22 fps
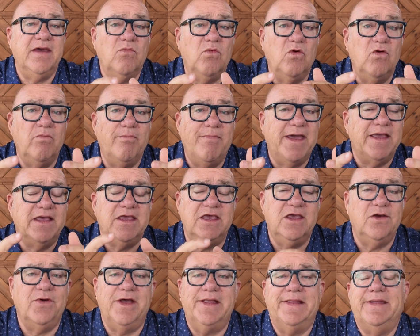will make
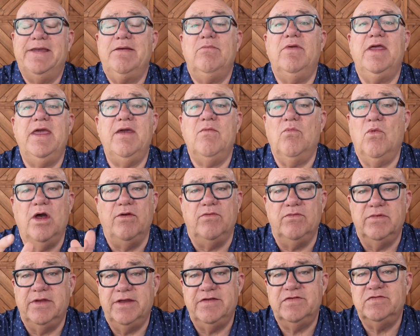you ill. It
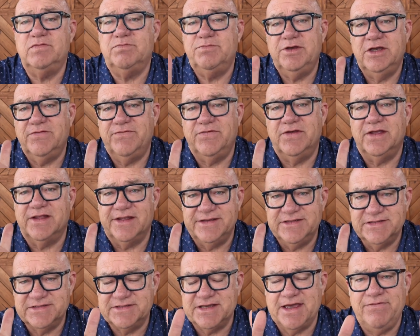won't. It's perfectly
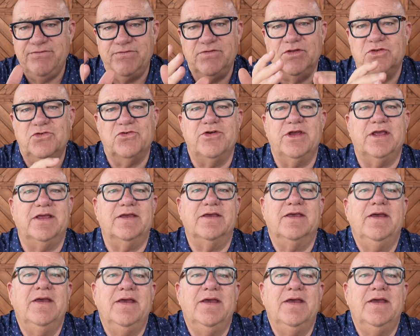safe to drink.